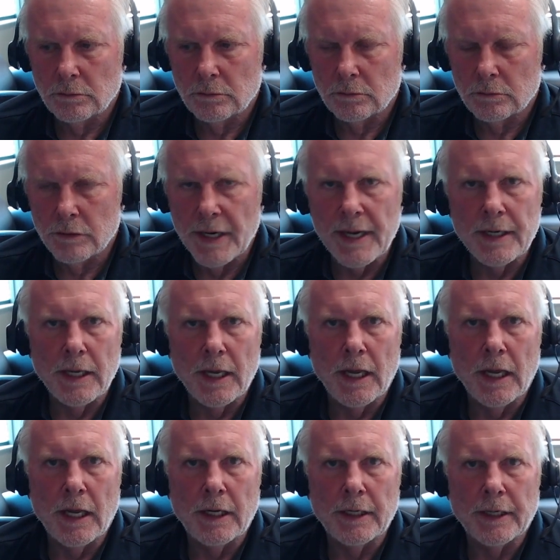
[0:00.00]
rent,
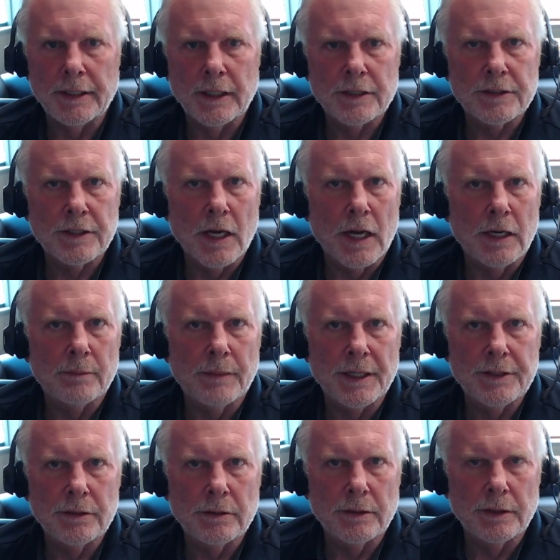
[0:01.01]
and I think it's gone up by
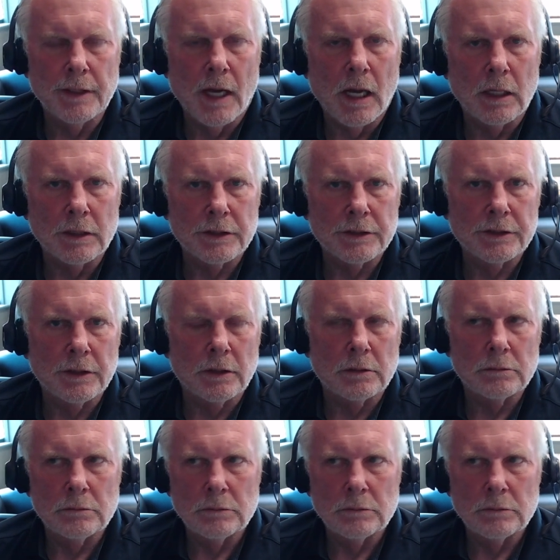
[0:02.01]
$200. So